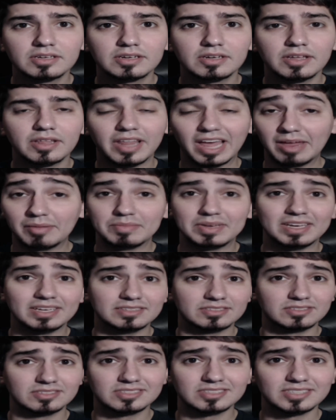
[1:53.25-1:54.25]
that means
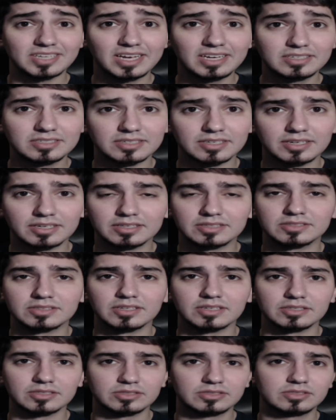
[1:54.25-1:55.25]
Santa
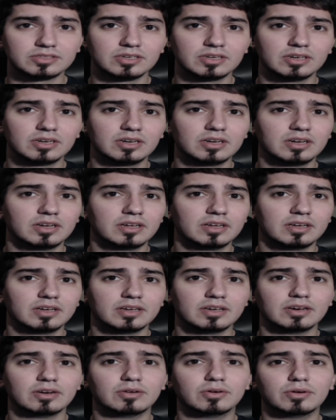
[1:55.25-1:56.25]
exists.
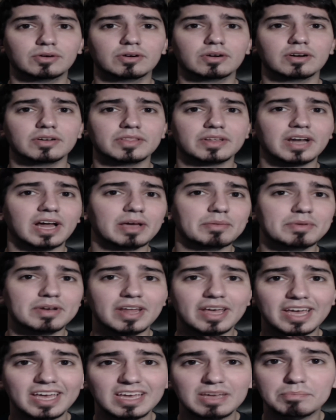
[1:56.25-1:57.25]
Or that I'm an
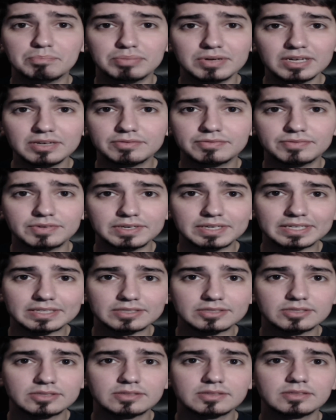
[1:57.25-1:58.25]

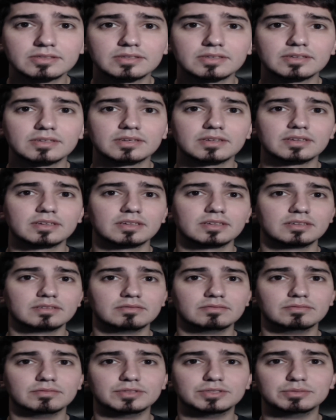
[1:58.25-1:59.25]
a-Bigfootist,
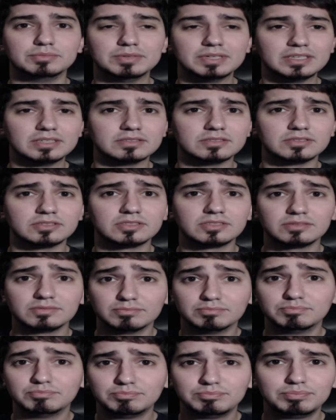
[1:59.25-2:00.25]
which means
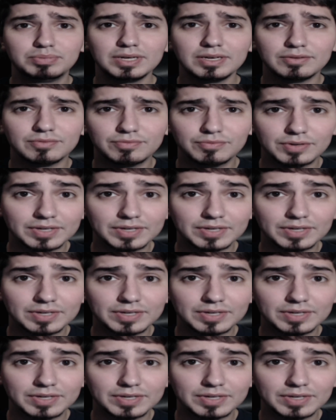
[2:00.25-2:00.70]
Bigfoot